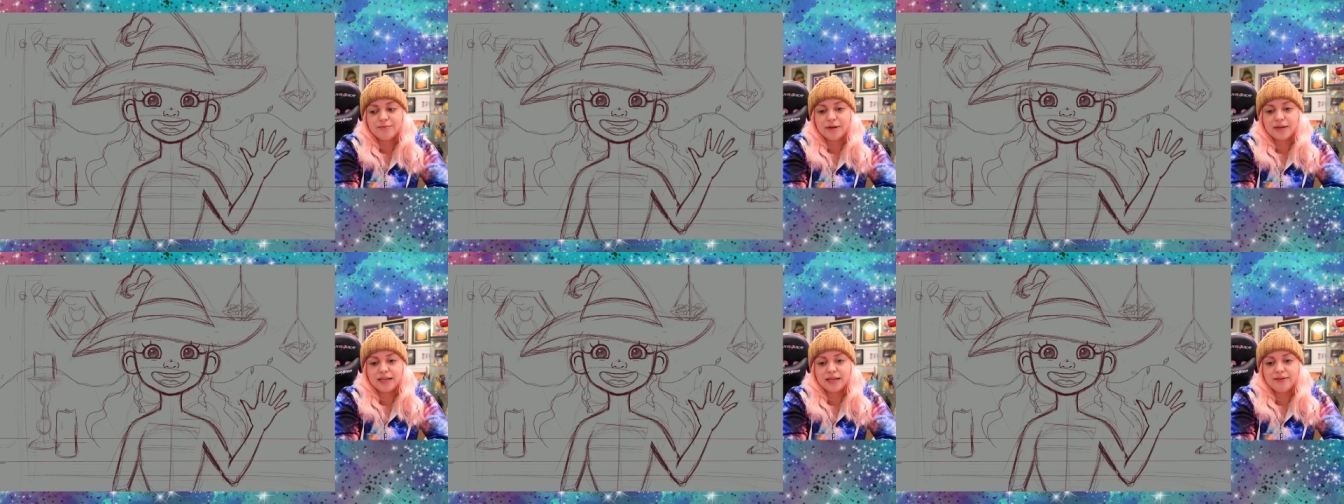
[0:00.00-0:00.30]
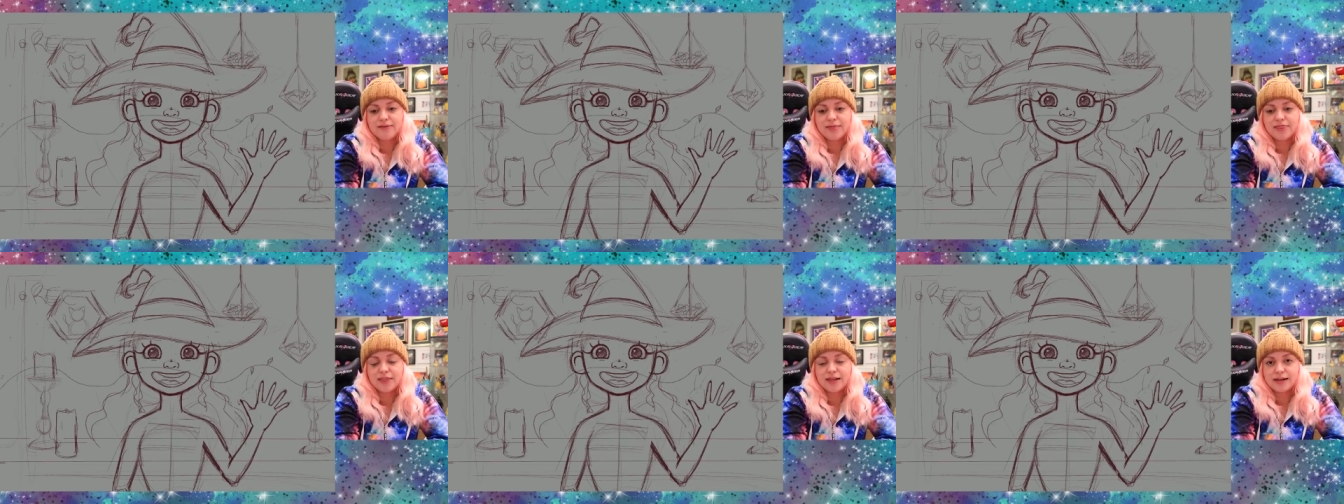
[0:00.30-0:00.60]
but
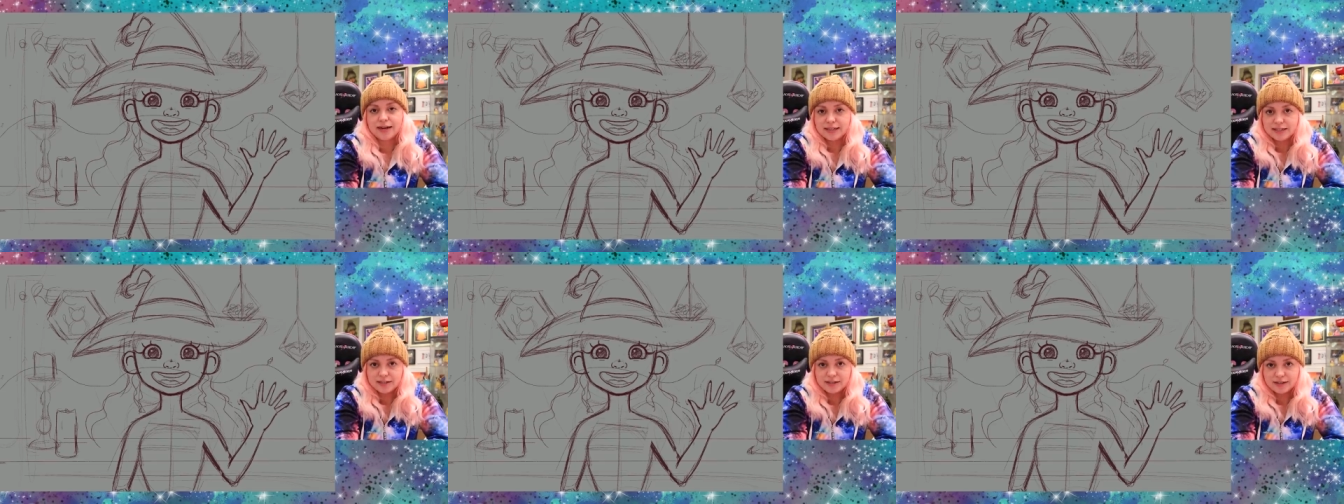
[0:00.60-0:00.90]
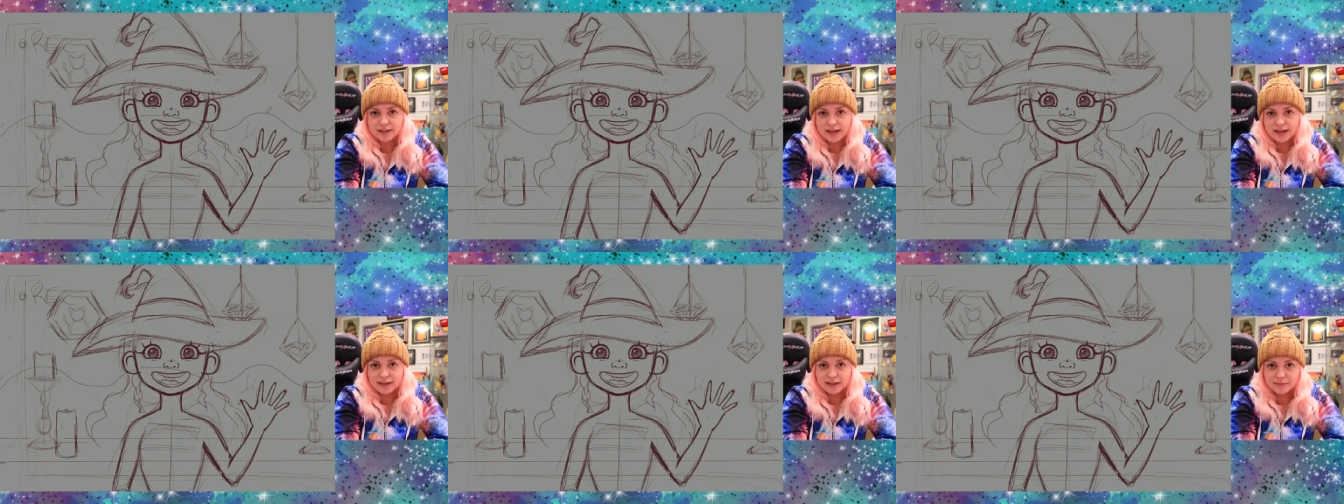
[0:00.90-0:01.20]
even then I still
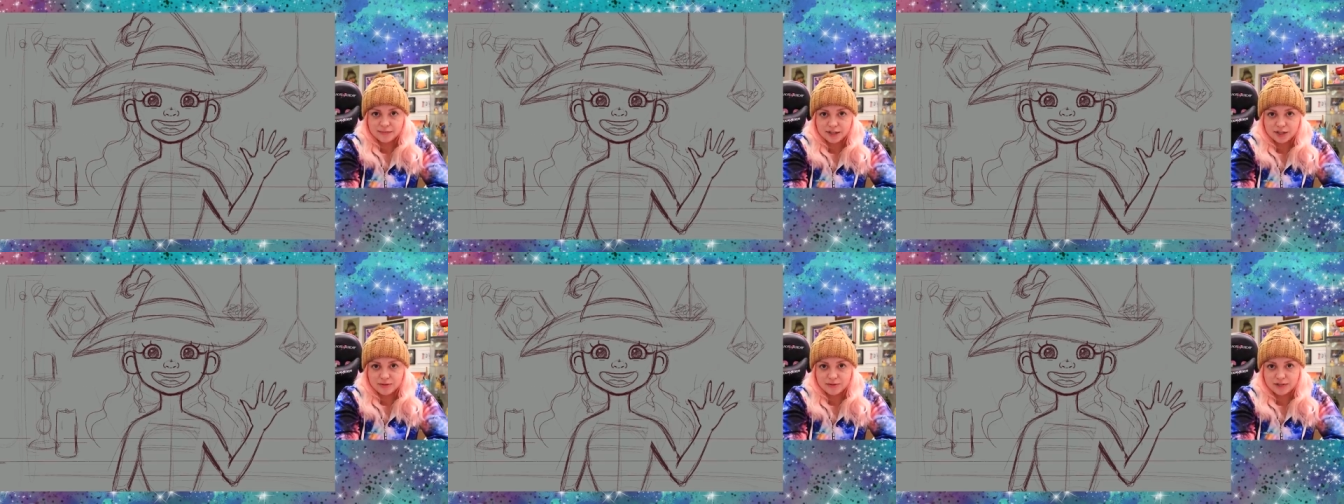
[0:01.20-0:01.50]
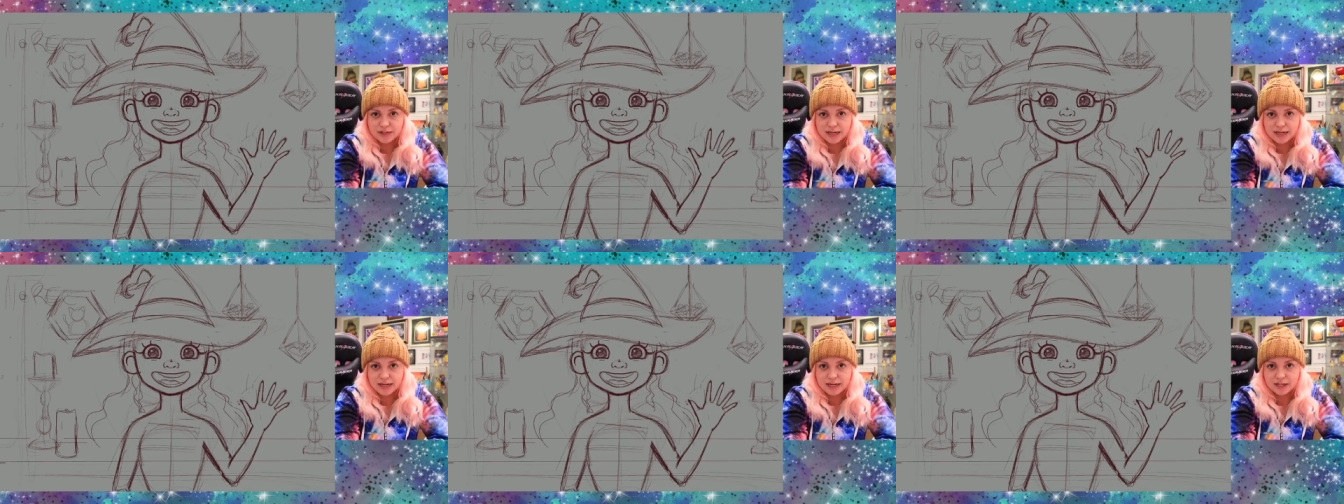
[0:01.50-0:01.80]
can't commit to a
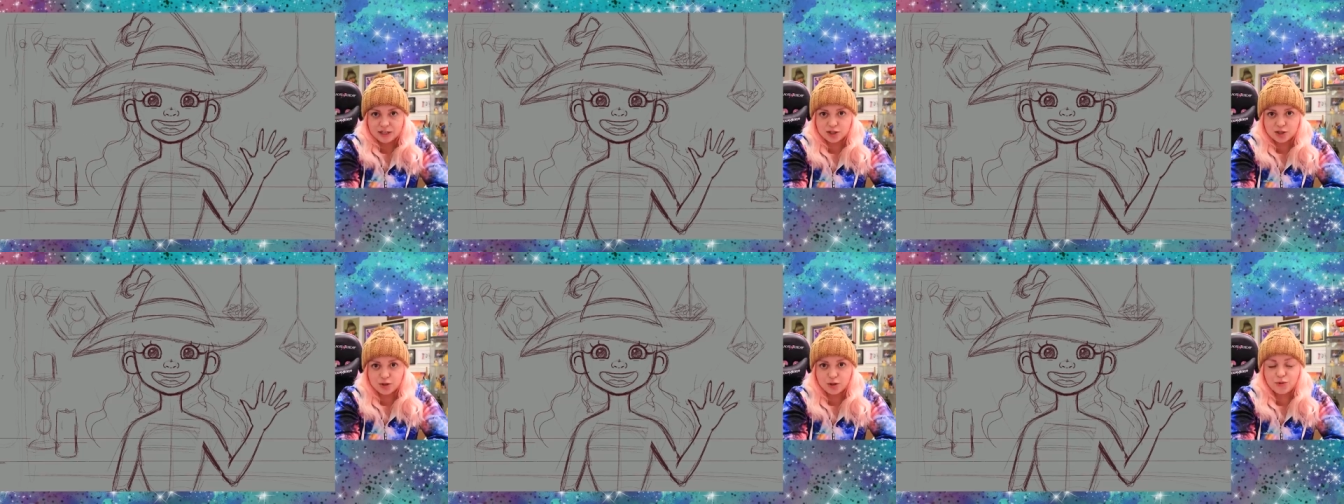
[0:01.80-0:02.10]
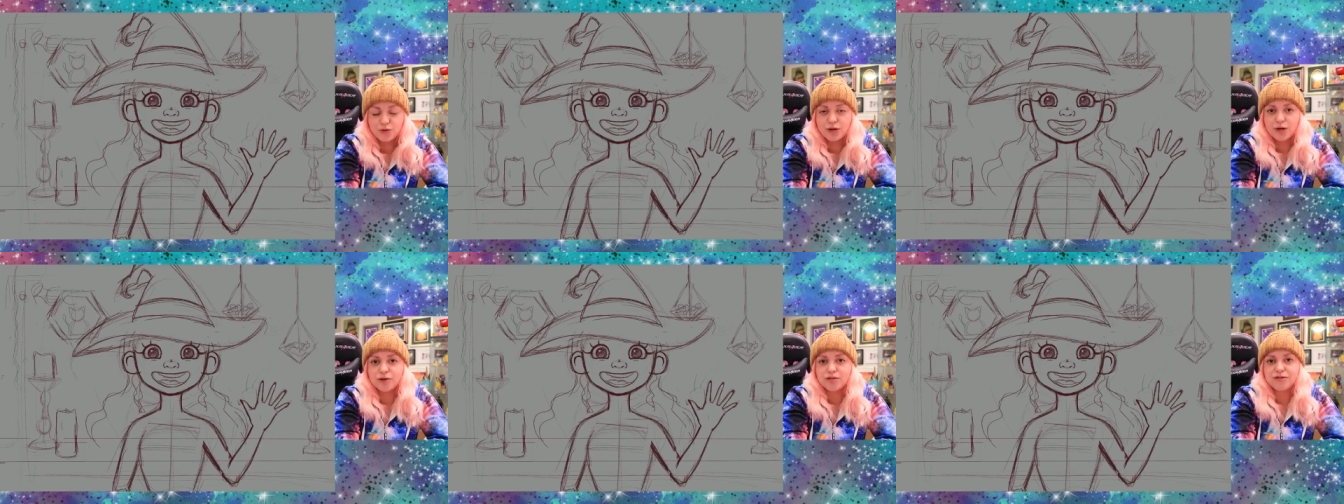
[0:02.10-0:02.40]
date because
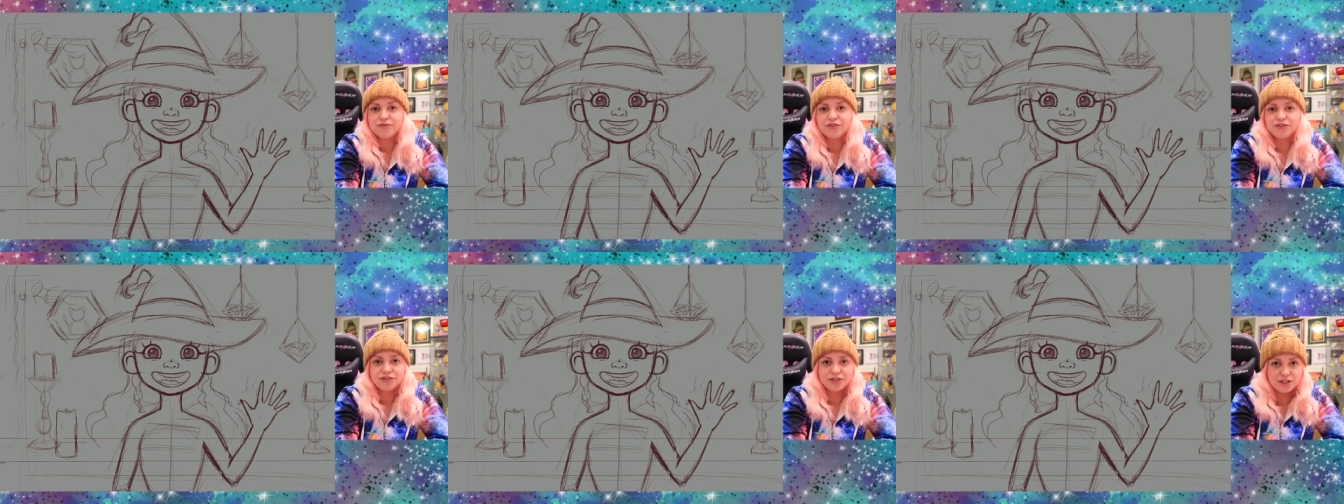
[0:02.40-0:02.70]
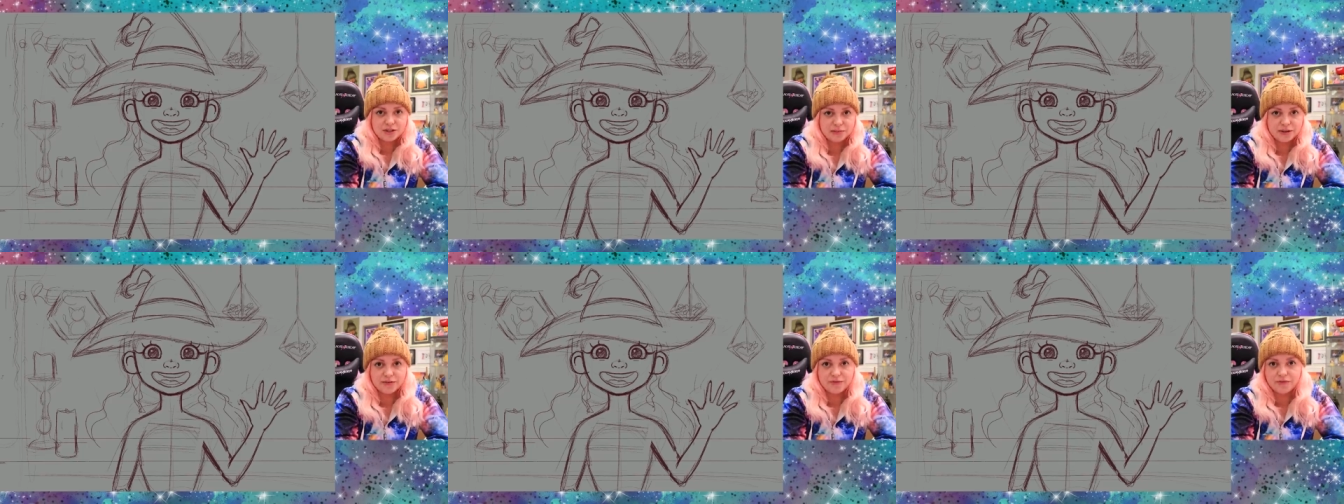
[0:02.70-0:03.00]
who knows if there's
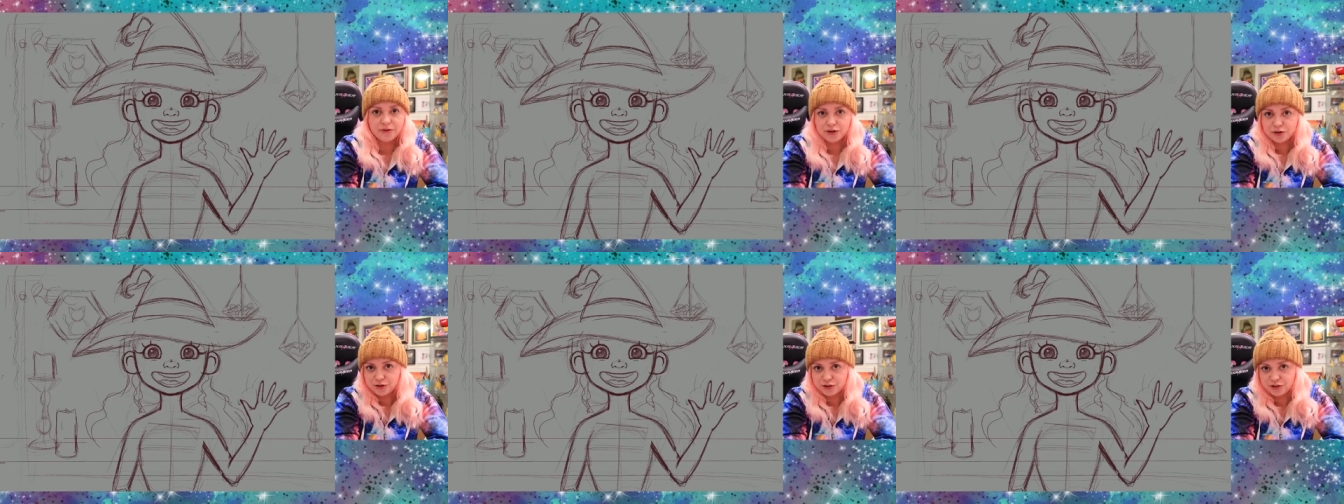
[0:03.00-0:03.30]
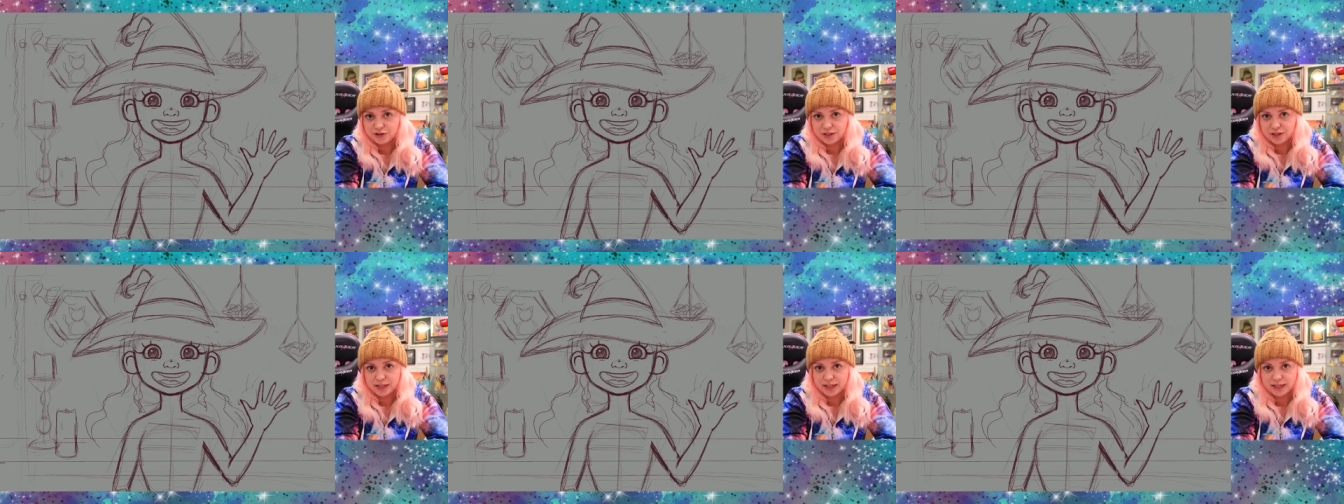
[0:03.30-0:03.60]
gonna be further
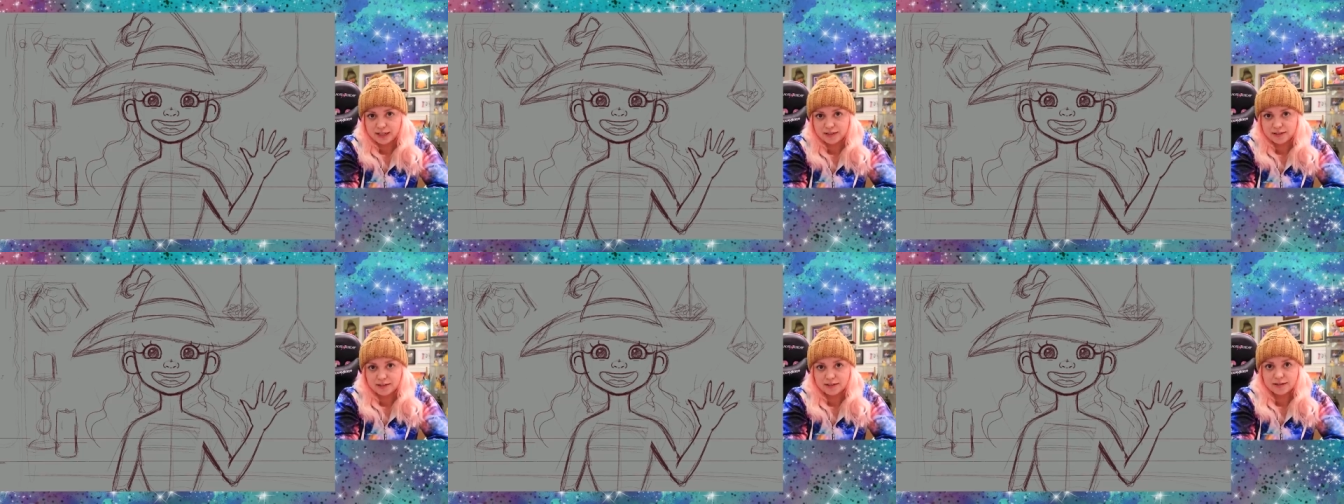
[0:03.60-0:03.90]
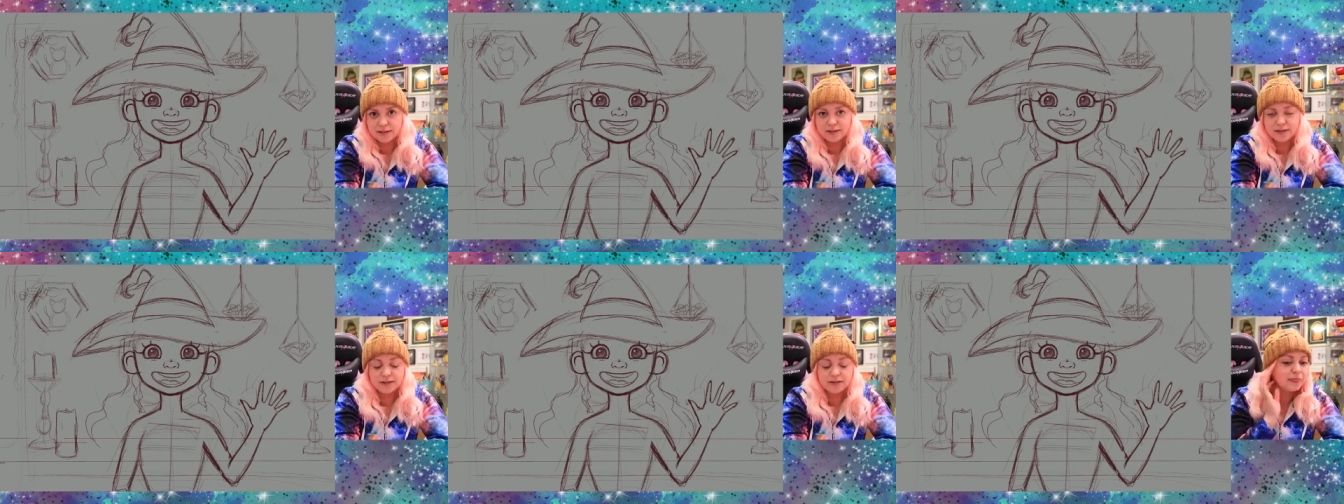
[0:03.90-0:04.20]
delays.